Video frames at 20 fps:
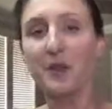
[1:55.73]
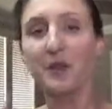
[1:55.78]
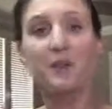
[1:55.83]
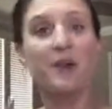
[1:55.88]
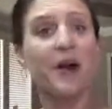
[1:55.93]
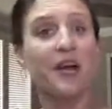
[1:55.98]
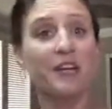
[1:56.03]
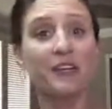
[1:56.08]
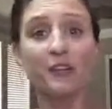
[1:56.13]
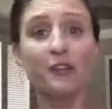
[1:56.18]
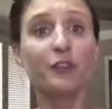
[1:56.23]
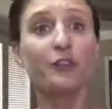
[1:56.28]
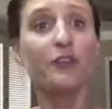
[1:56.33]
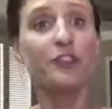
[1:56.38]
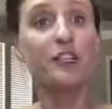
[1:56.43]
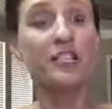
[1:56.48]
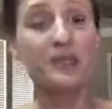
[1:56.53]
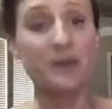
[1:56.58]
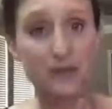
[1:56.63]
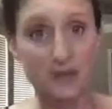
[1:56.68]
But if you're
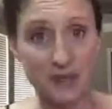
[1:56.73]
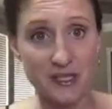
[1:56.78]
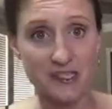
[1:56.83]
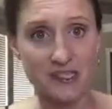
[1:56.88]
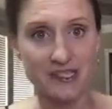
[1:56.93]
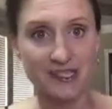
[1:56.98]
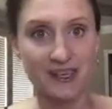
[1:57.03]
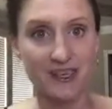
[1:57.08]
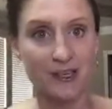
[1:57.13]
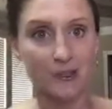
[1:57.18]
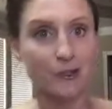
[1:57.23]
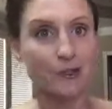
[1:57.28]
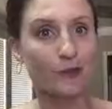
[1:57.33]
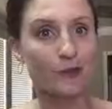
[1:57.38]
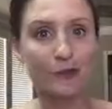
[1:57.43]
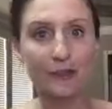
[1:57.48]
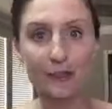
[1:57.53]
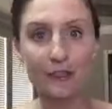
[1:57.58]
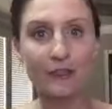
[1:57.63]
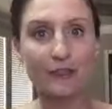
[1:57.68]
just busy and
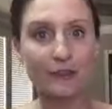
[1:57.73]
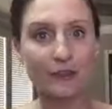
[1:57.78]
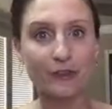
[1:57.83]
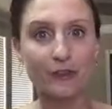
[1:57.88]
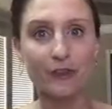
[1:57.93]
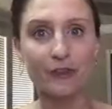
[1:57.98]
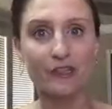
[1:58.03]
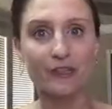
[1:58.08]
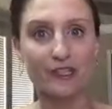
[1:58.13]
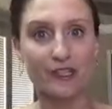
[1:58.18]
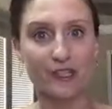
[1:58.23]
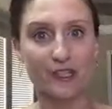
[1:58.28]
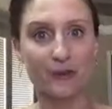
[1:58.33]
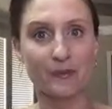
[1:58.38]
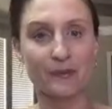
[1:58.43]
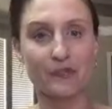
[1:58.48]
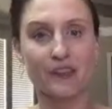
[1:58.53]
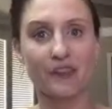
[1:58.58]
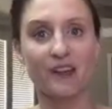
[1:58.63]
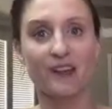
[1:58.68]
you're looking for those
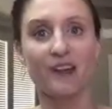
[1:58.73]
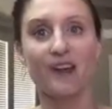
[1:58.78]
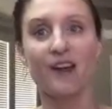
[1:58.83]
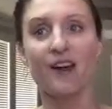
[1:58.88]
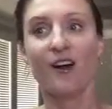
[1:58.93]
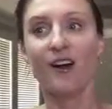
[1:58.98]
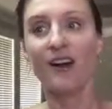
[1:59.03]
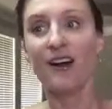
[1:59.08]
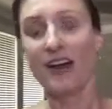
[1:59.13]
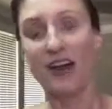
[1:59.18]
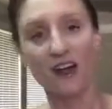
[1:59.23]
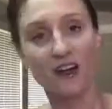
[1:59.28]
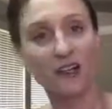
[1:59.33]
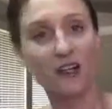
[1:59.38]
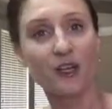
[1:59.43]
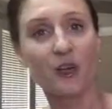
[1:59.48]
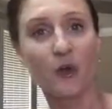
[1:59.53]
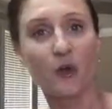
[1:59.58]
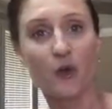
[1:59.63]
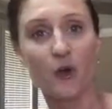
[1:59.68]
tips on how
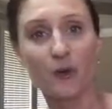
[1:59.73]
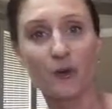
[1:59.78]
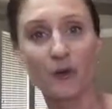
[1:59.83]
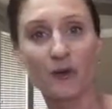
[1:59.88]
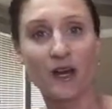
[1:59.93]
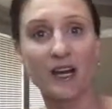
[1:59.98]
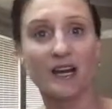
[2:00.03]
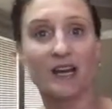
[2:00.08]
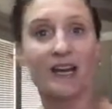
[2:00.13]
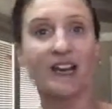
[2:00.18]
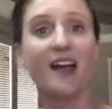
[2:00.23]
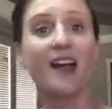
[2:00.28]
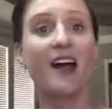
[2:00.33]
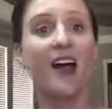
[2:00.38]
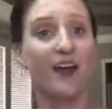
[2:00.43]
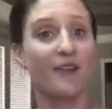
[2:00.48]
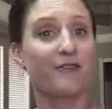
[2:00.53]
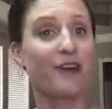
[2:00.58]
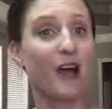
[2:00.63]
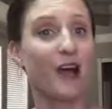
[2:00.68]
to incorporate it,
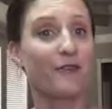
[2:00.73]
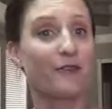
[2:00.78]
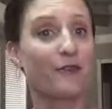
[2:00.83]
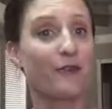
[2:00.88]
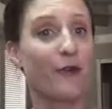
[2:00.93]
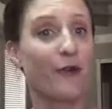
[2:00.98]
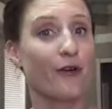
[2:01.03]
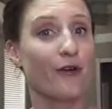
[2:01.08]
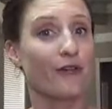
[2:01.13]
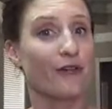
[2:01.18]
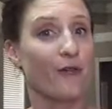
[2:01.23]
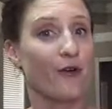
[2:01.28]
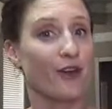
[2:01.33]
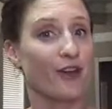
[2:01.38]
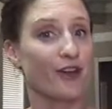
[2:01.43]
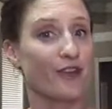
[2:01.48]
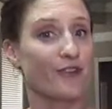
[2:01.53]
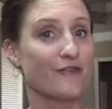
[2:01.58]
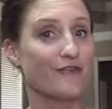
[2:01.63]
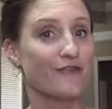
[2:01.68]
I've got four
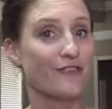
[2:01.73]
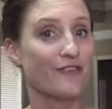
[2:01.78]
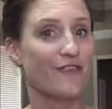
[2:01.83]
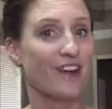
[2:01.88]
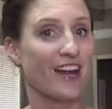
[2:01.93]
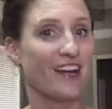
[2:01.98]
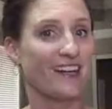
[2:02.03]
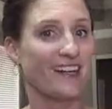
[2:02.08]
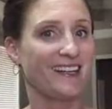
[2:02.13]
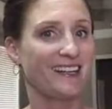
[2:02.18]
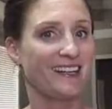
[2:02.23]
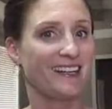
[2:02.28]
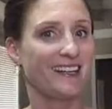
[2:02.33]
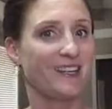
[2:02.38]
for you. You ready?